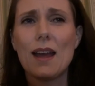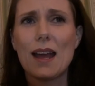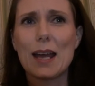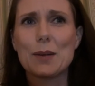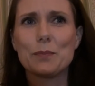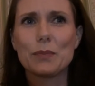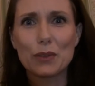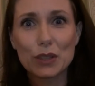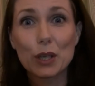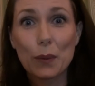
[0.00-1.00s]
um, I
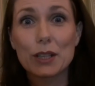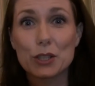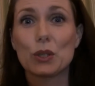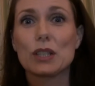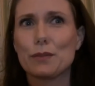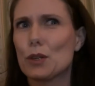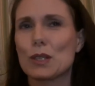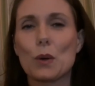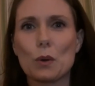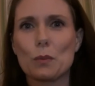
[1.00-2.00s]
really quite enjoyed the
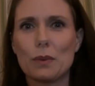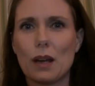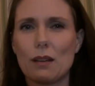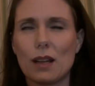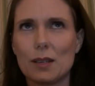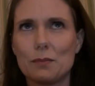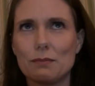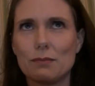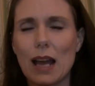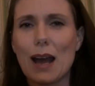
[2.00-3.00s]
vlogs. I hope,
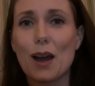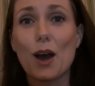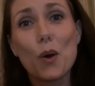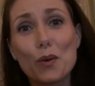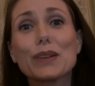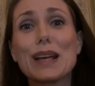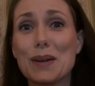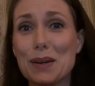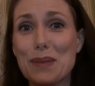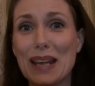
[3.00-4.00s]
um, hopefully
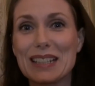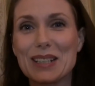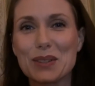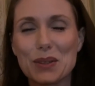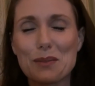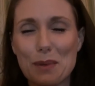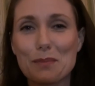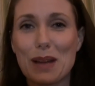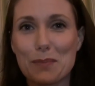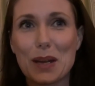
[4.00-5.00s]
I'll get better at doing them.
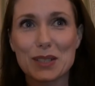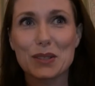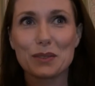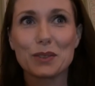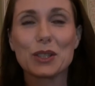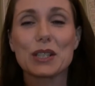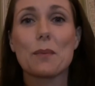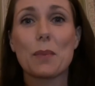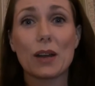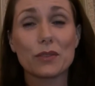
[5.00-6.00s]
I'm a bit sort of new to
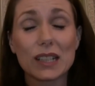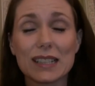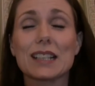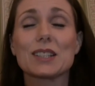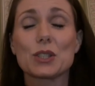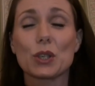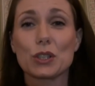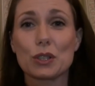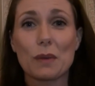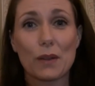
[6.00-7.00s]
it, but I really did enjoy
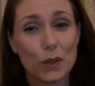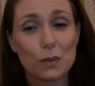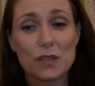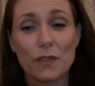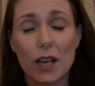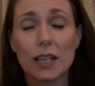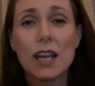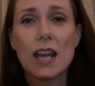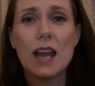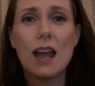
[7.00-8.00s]
doing them. I thought it was fun
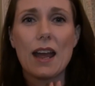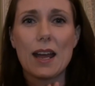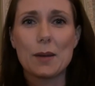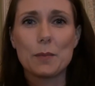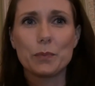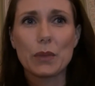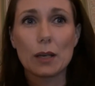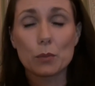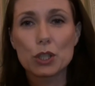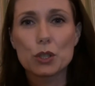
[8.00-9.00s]
um,
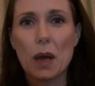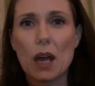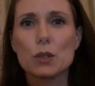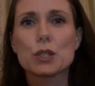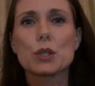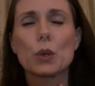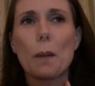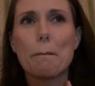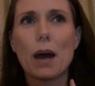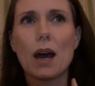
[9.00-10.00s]
and I'm going to do my house
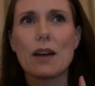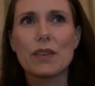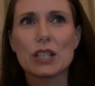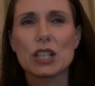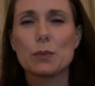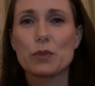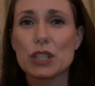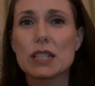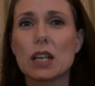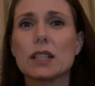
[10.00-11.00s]
tour but I've actually we've
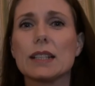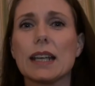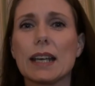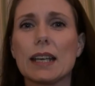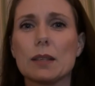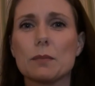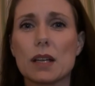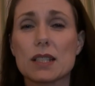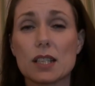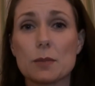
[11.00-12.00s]
just started decorating
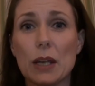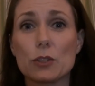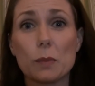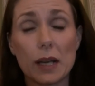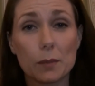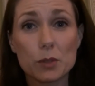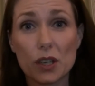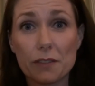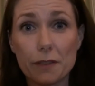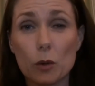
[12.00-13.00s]
my son's bedroom and I'm
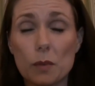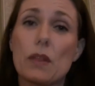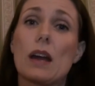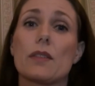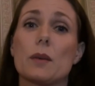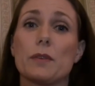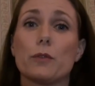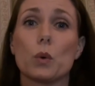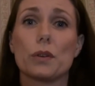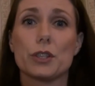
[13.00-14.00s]
sort of filming that the
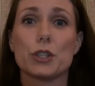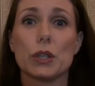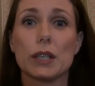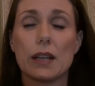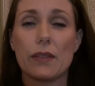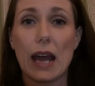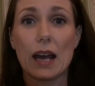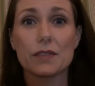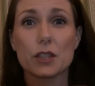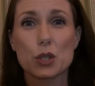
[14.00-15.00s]
before the during and the
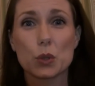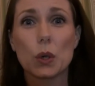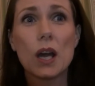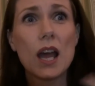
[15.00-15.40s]
after so